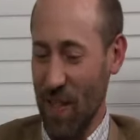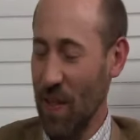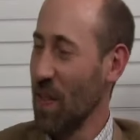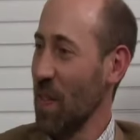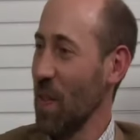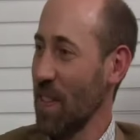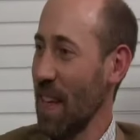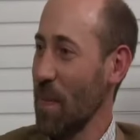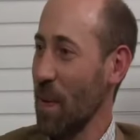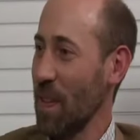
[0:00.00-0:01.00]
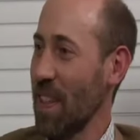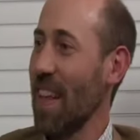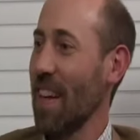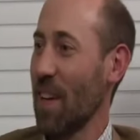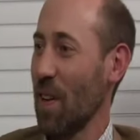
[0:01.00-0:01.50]
shows a few examples,
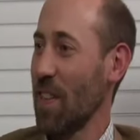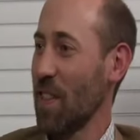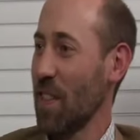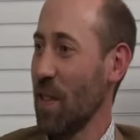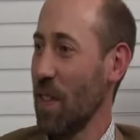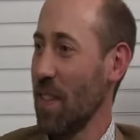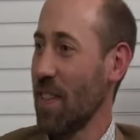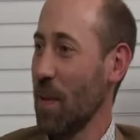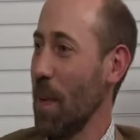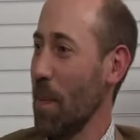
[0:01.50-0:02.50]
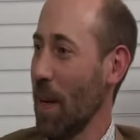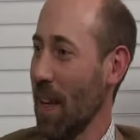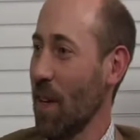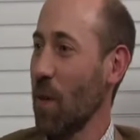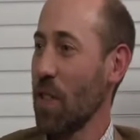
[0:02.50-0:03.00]
and then encourages you to
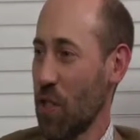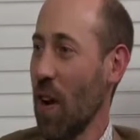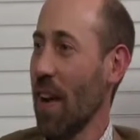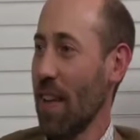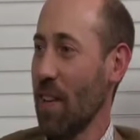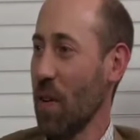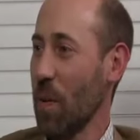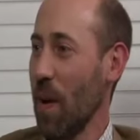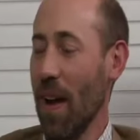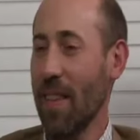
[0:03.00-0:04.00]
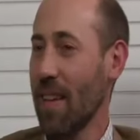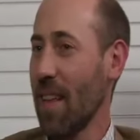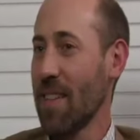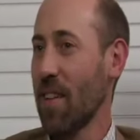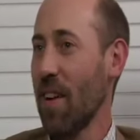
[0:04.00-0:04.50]
mimic it or to try it your way. I think
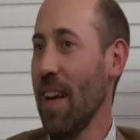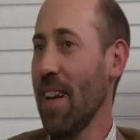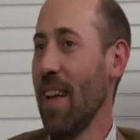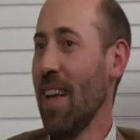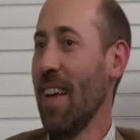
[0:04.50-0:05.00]
that's great.